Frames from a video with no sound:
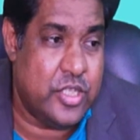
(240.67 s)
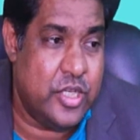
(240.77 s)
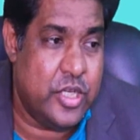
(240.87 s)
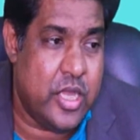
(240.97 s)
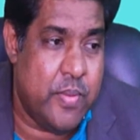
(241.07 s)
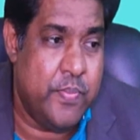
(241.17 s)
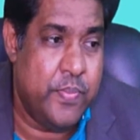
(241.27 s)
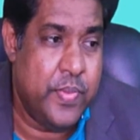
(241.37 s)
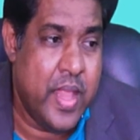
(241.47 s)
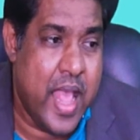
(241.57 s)
income
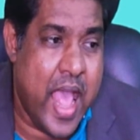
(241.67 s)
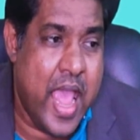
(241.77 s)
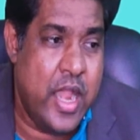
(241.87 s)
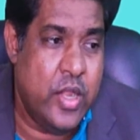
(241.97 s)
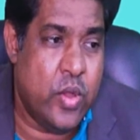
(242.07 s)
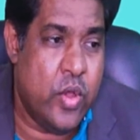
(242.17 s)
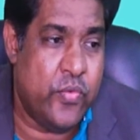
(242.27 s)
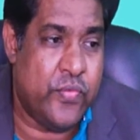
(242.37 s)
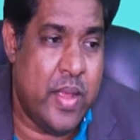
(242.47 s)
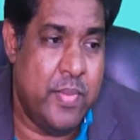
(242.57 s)
and or
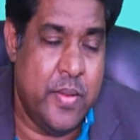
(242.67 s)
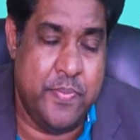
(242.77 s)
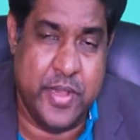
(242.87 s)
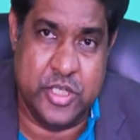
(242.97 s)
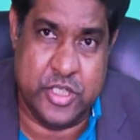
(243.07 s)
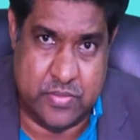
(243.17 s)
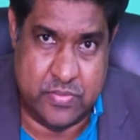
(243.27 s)
family pension.